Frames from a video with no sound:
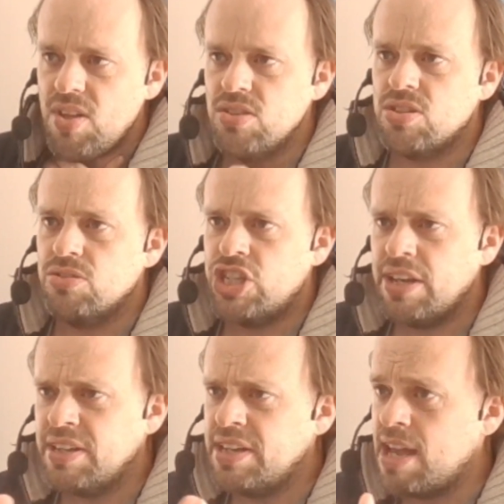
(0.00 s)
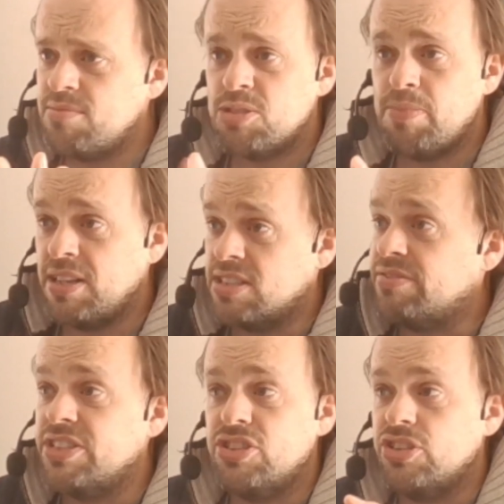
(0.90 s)
So check the name spellings of
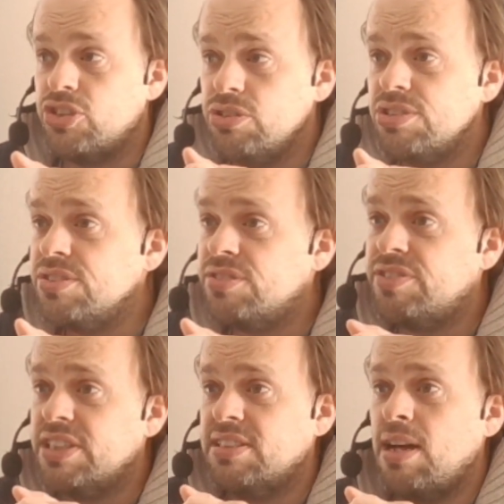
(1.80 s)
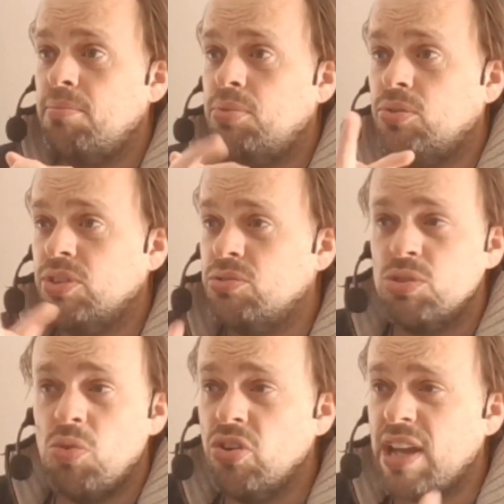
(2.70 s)
institutions, for example. There
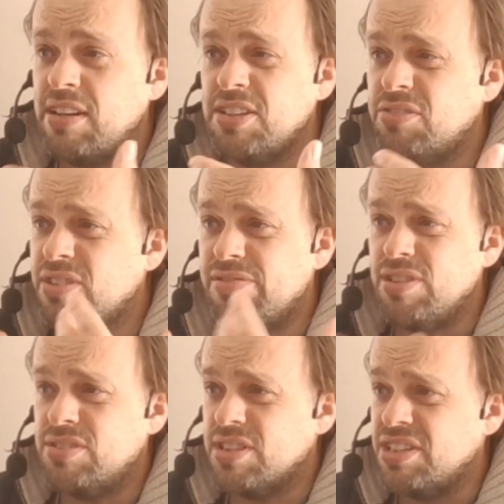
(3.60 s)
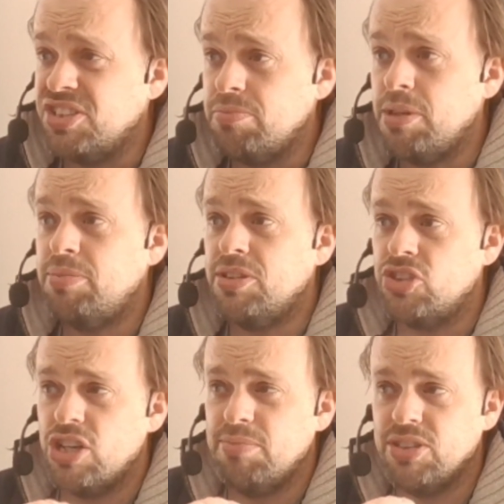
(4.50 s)
was one candidate referred to the Namibian
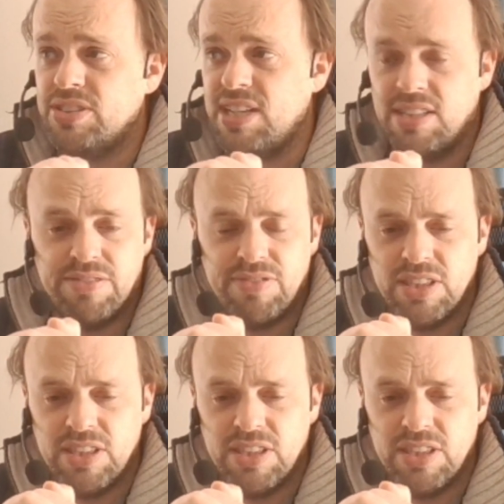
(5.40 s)
German Centre for